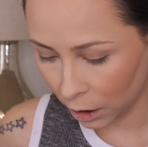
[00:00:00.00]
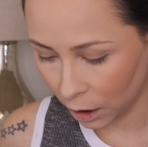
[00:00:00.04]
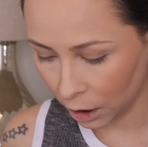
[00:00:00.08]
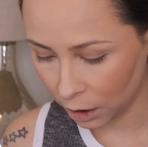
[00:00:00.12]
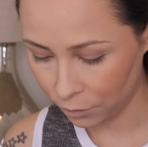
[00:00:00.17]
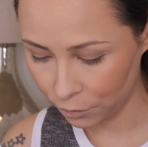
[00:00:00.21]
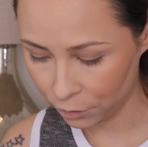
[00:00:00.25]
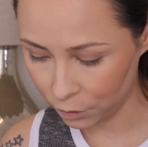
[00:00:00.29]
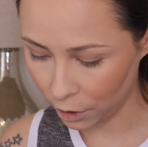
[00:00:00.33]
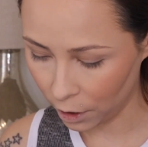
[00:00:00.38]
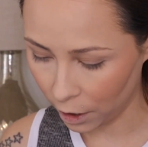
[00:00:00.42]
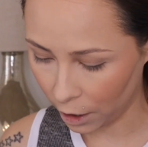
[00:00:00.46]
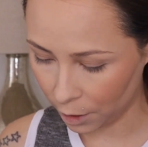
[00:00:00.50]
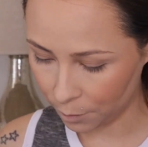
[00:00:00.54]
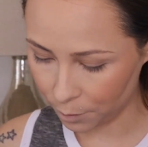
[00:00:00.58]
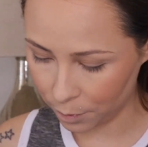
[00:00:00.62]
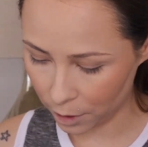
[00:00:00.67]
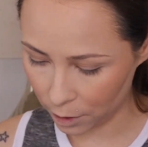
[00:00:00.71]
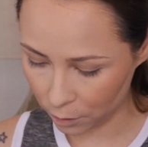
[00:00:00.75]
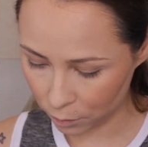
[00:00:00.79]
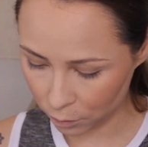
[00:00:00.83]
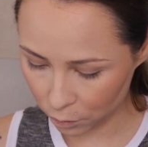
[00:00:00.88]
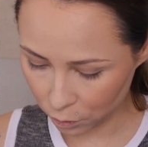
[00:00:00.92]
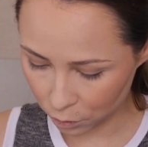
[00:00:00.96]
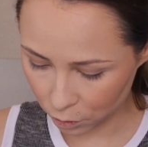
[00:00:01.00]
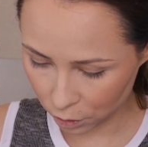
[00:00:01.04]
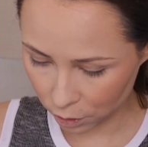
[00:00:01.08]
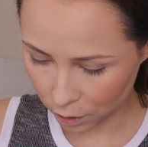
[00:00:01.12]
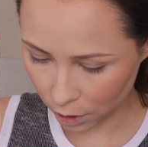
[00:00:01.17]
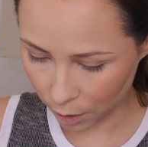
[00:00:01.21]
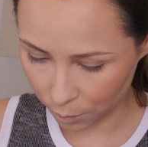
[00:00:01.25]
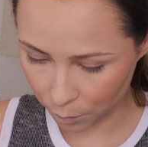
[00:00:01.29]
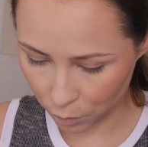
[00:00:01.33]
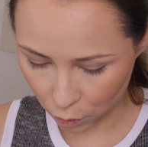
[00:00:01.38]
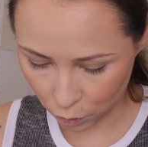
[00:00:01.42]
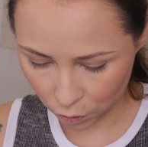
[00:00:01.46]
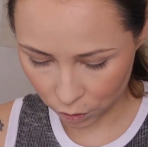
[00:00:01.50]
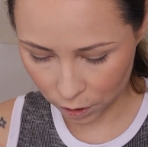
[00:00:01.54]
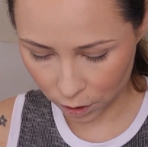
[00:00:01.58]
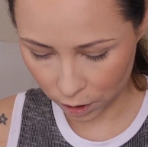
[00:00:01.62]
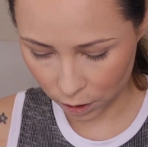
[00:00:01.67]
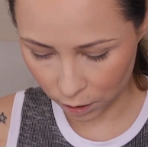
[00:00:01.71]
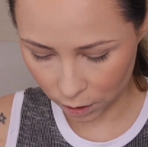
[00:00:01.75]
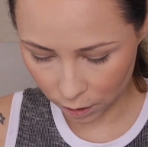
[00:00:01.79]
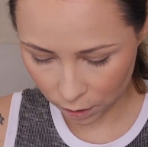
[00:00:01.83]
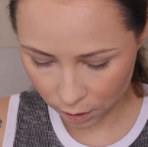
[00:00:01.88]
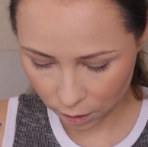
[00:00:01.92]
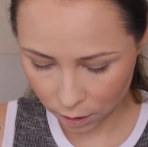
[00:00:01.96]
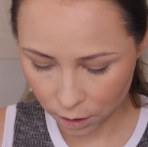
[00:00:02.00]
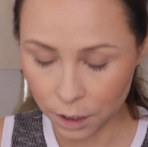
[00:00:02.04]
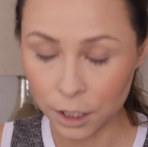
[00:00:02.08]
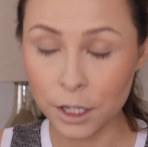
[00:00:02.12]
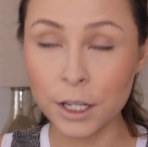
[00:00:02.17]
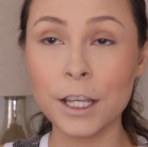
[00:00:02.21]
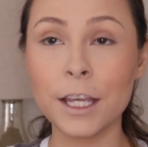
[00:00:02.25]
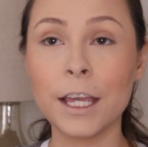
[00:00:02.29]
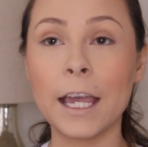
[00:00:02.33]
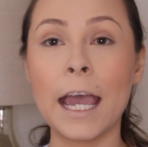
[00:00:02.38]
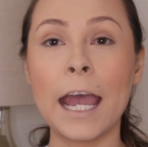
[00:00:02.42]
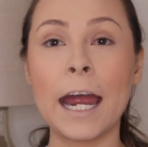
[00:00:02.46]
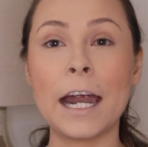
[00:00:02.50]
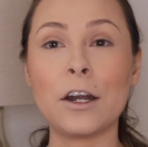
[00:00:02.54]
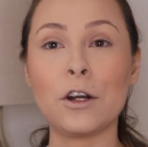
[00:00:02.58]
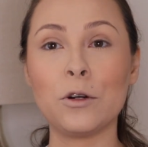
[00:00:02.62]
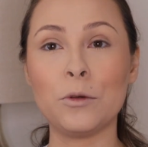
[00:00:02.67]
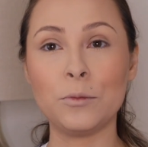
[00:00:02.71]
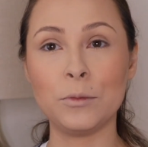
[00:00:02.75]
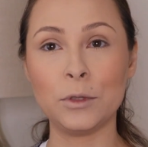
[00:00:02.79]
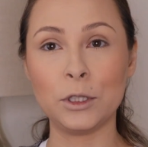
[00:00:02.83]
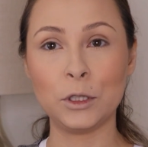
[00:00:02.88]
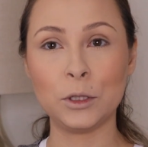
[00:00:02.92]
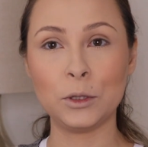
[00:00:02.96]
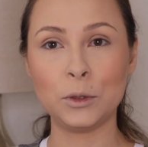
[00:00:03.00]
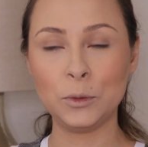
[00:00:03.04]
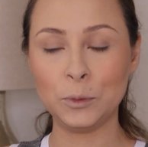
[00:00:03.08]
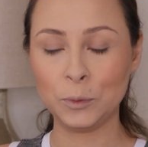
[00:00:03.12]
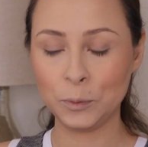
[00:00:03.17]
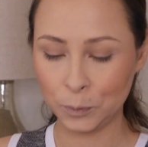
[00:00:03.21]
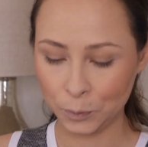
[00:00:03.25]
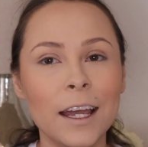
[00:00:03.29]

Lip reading: And for the eyebrows, I'm using Caramel.